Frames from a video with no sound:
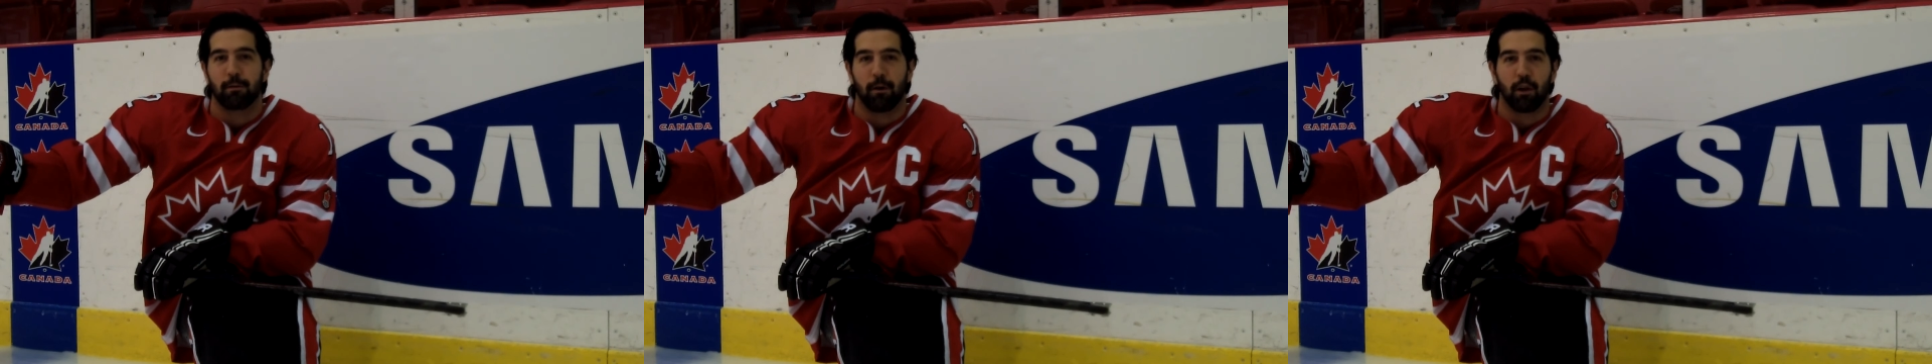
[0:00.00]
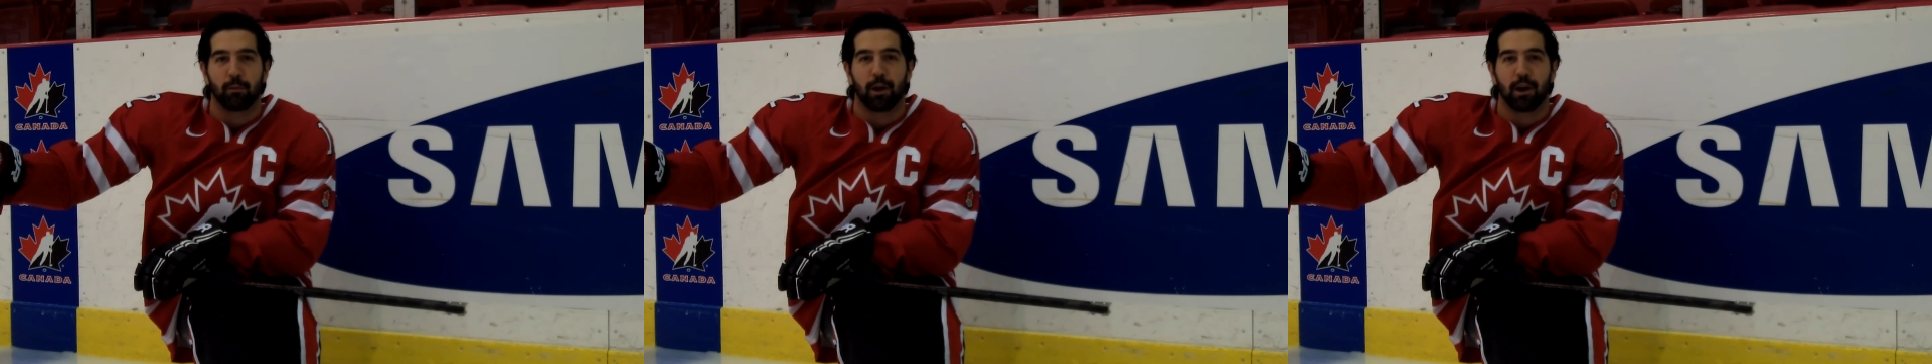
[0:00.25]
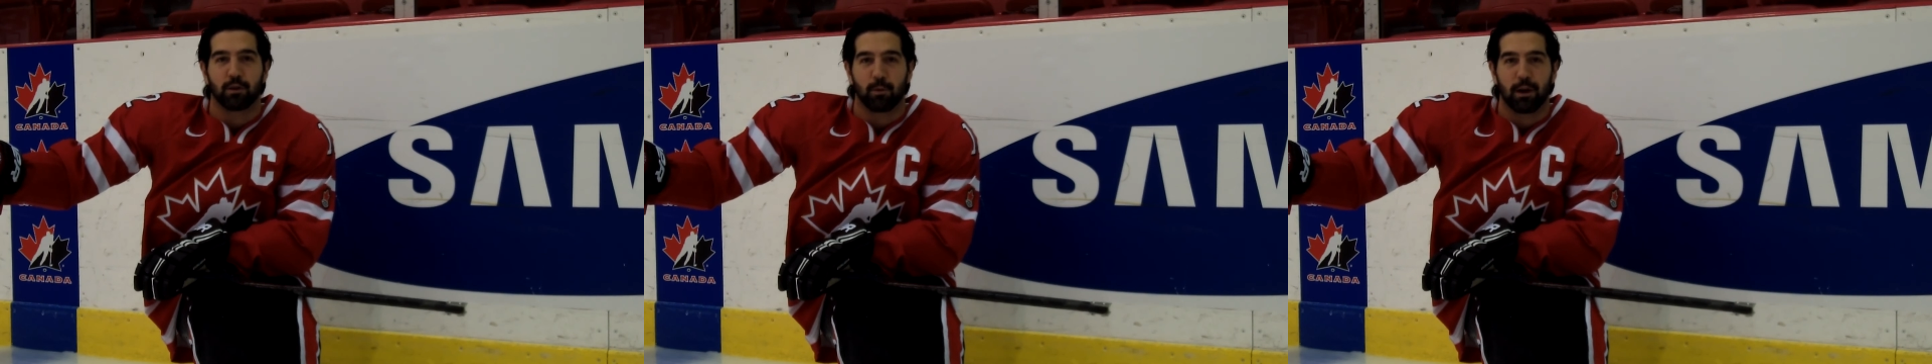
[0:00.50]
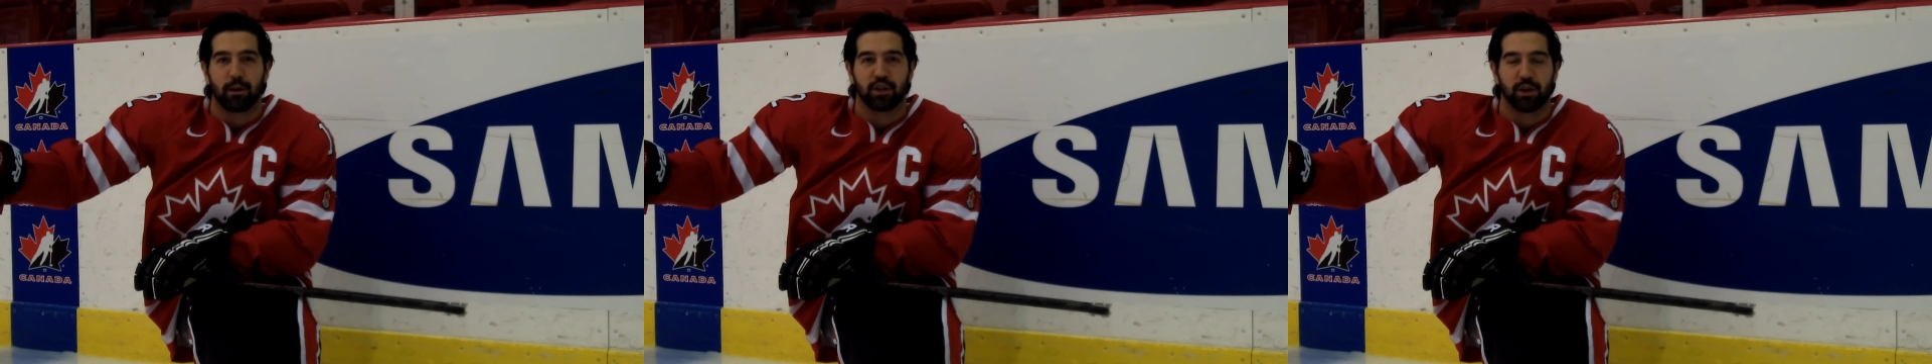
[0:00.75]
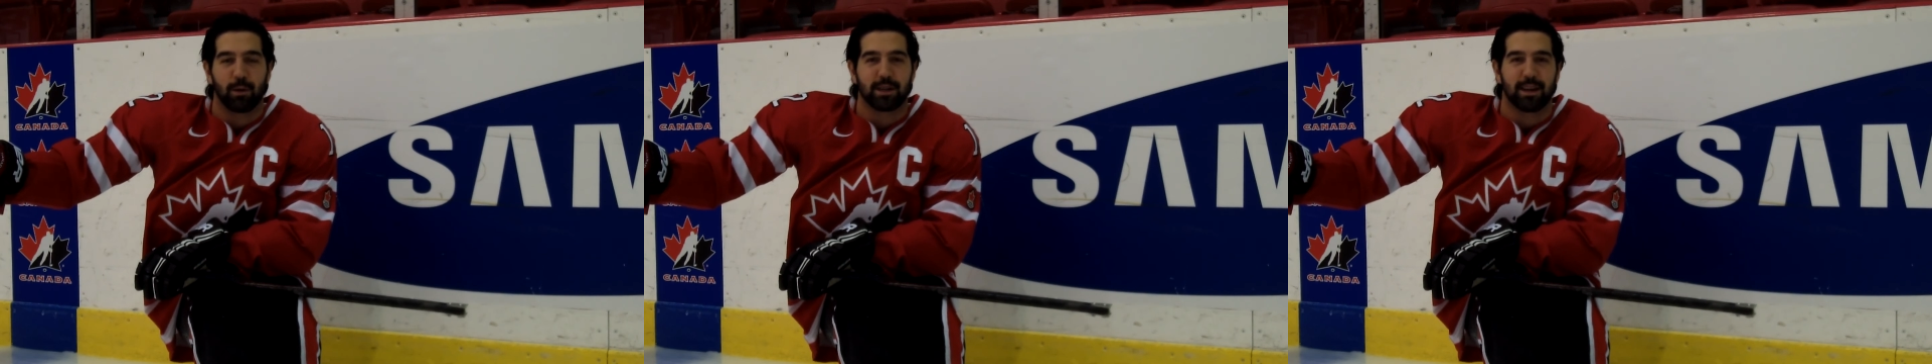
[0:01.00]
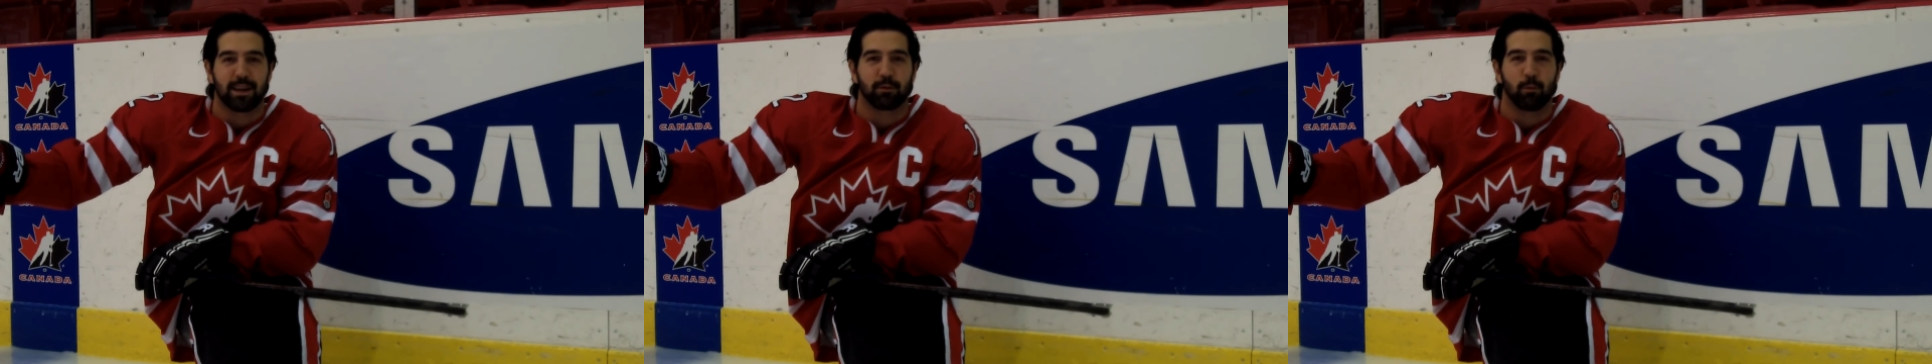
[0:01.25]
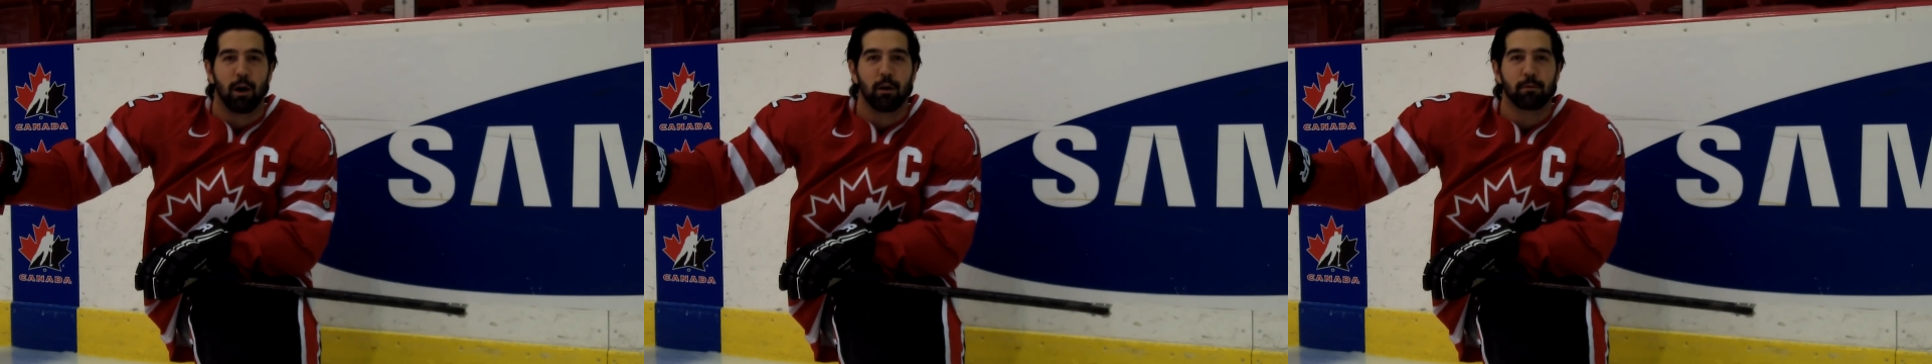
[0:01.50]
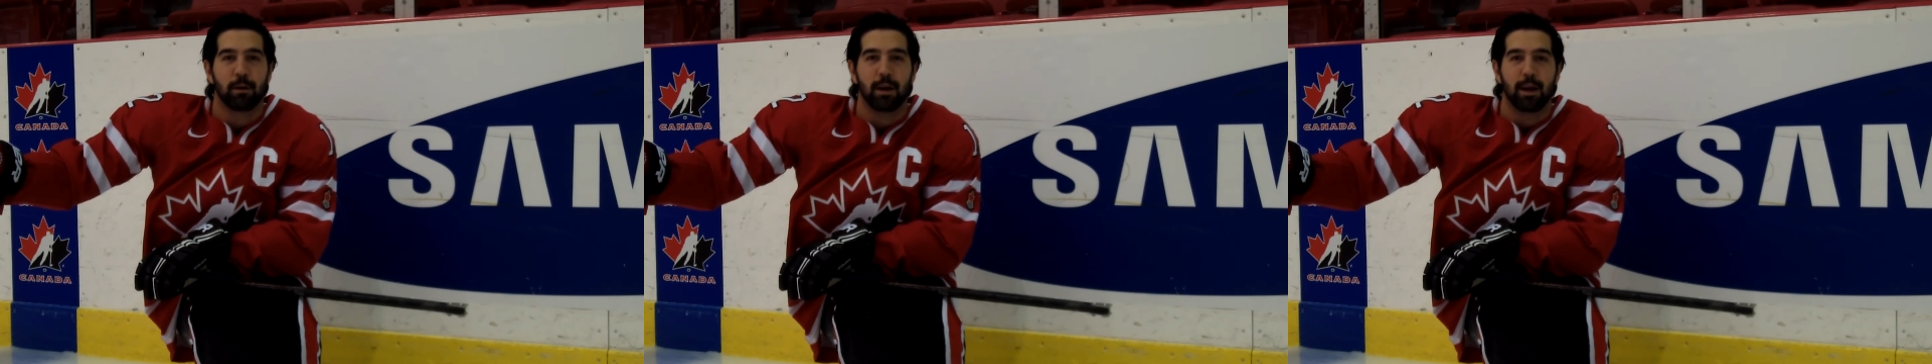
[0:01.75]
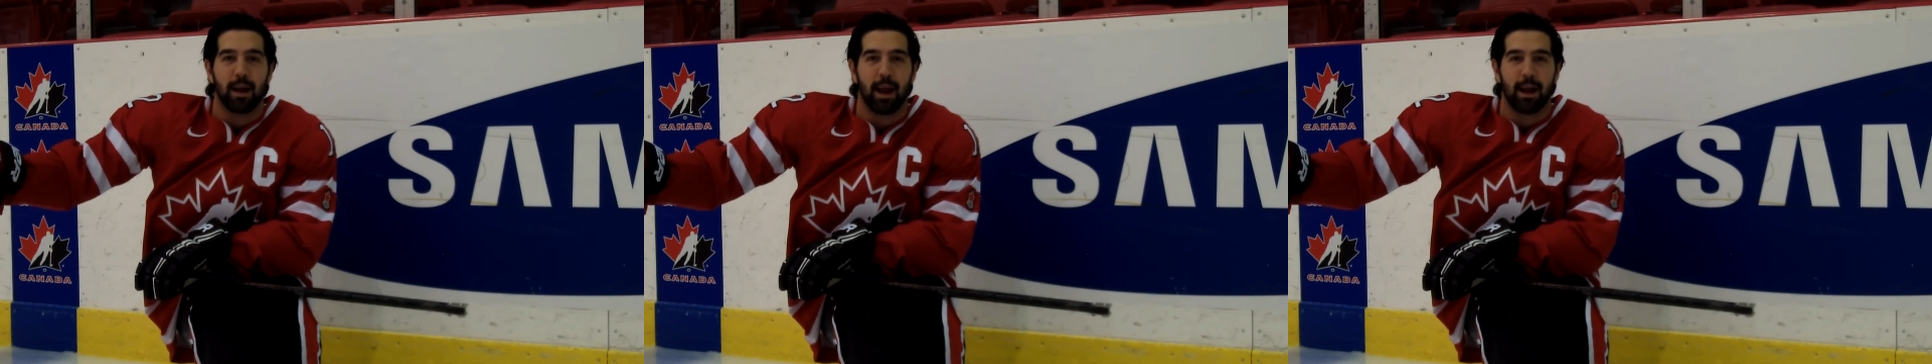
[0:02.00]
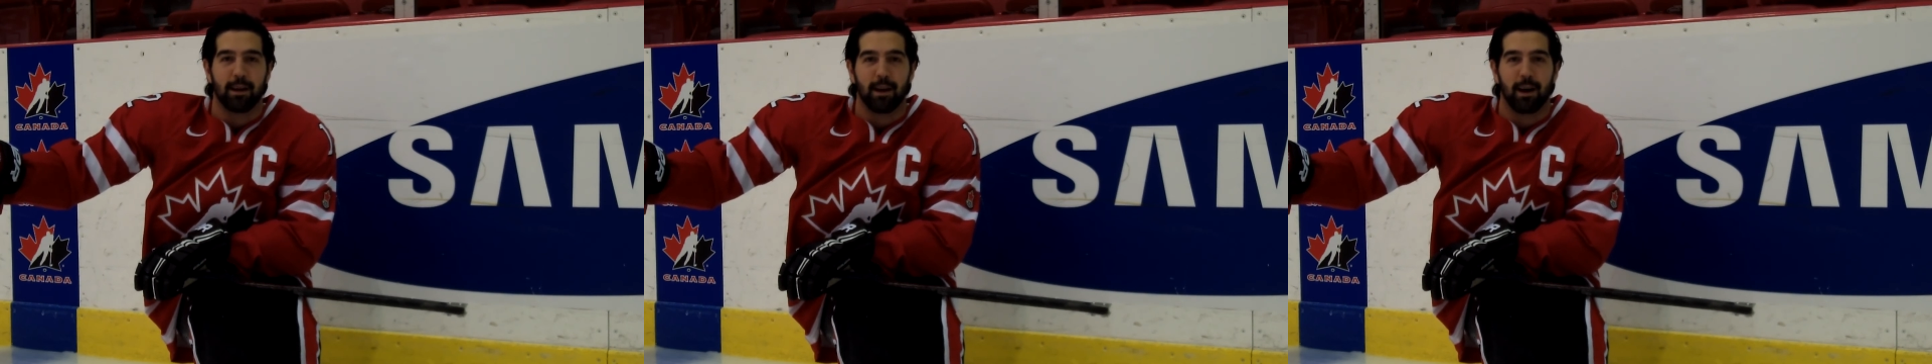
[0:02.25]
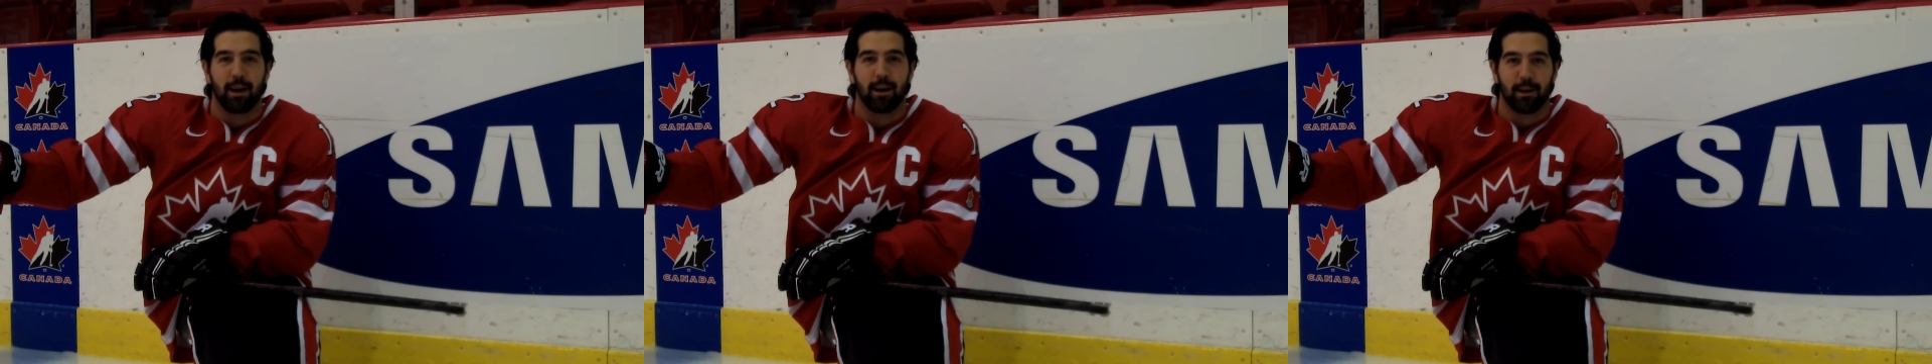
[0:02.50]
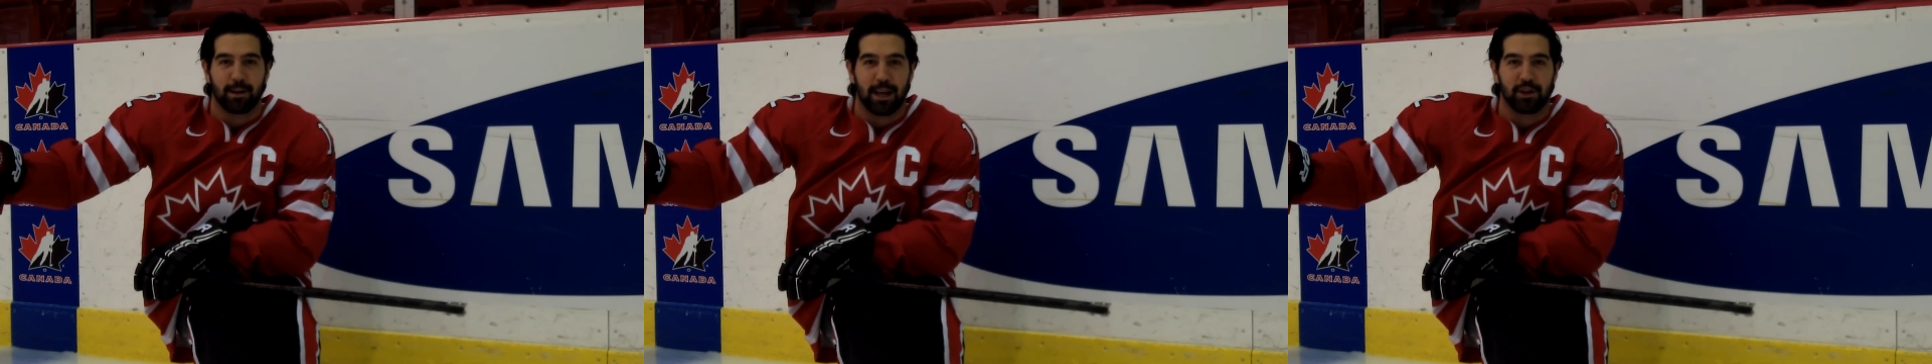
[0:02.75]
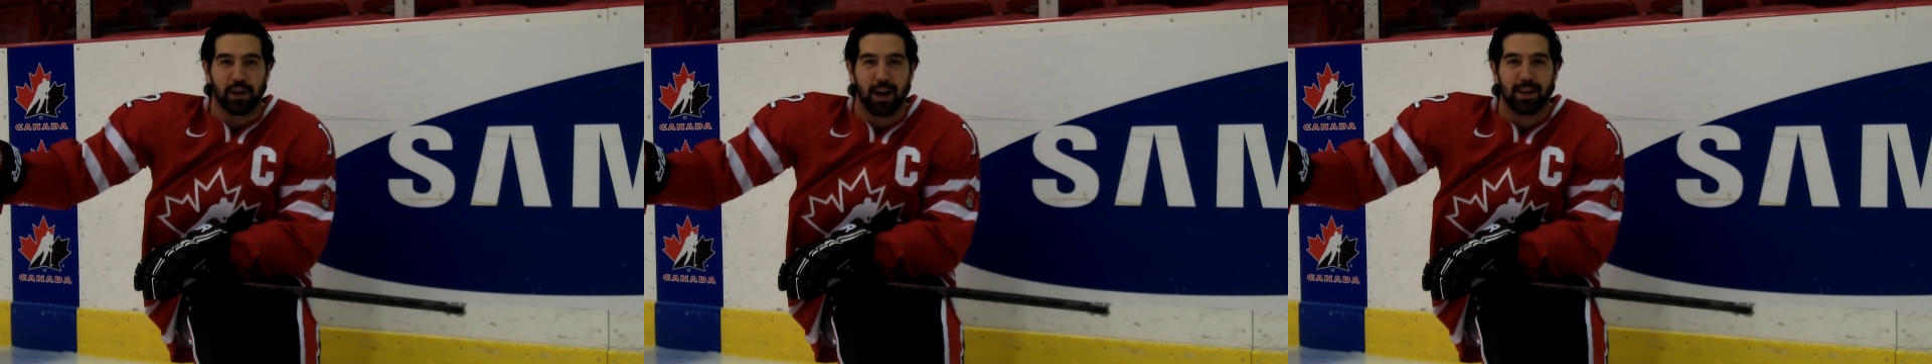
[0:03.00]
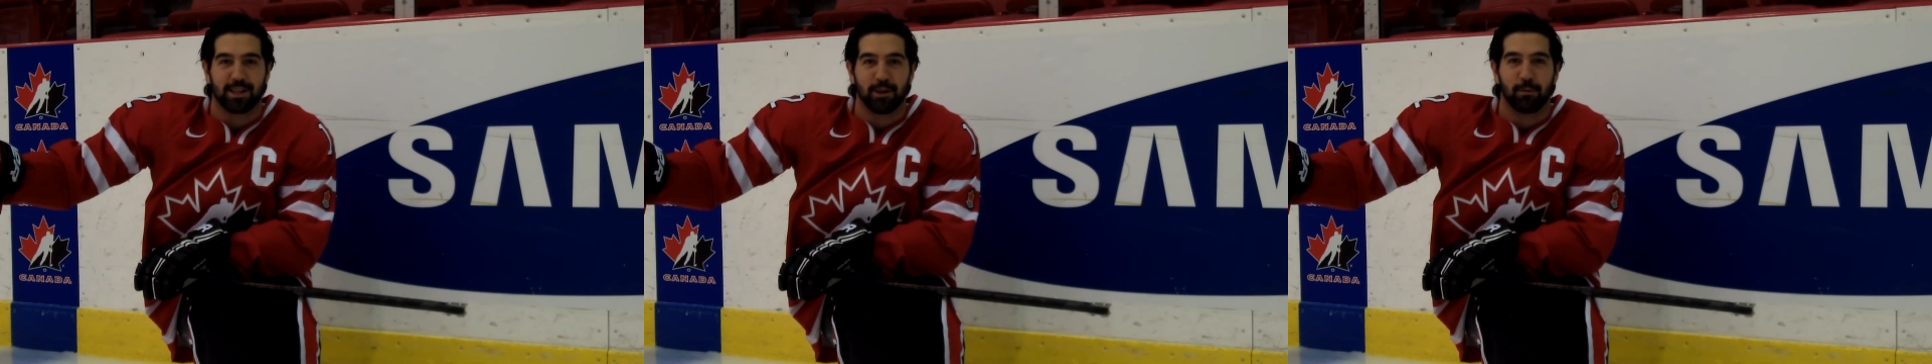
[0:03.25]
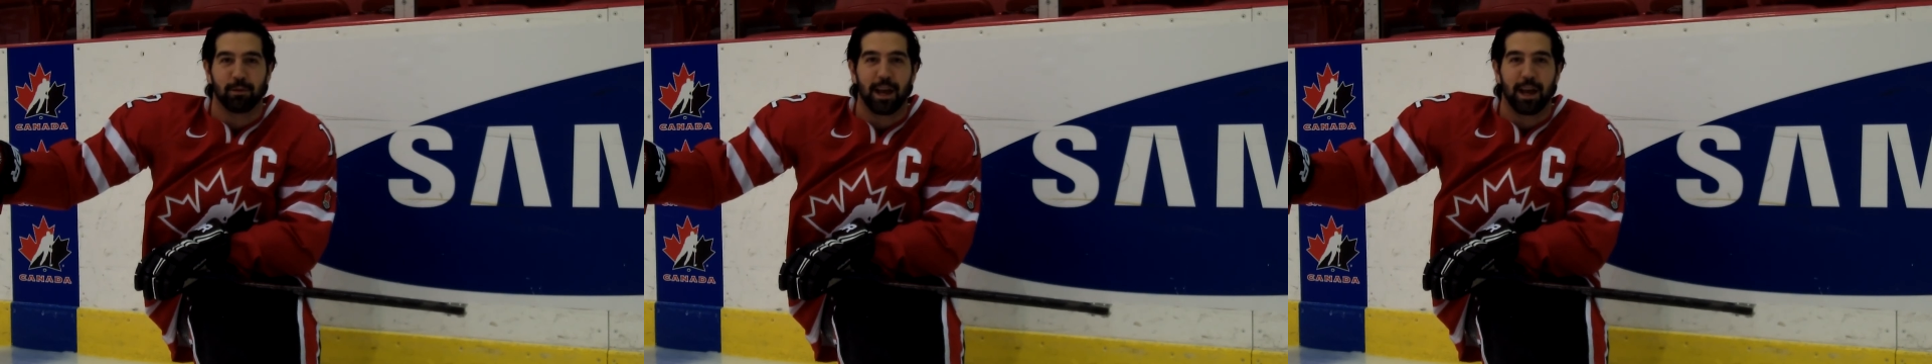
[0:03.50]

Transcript: Follow me on Twitter, gwestlake12, and uh, I'll catch you guys soon.